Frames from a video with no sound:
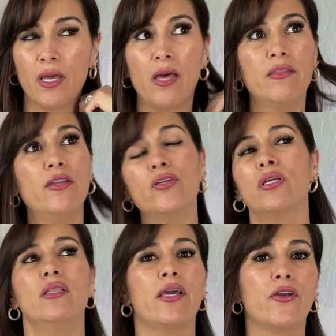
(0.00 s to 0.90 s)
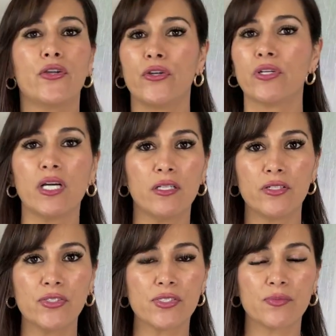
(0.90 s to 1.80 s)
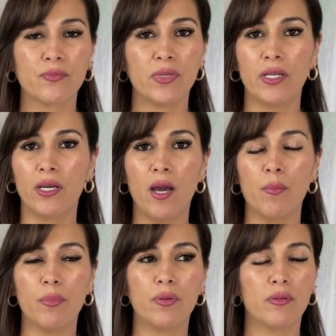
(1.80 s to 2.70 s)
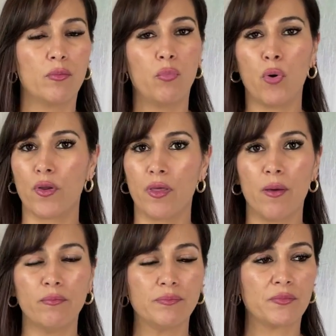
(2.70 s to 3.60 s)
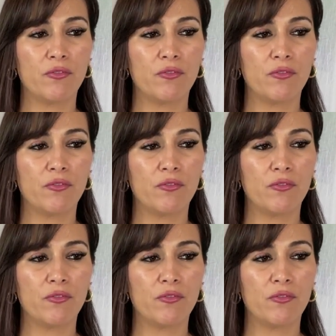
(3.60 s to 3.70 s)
And then you can layer your colors in a cup, pour them,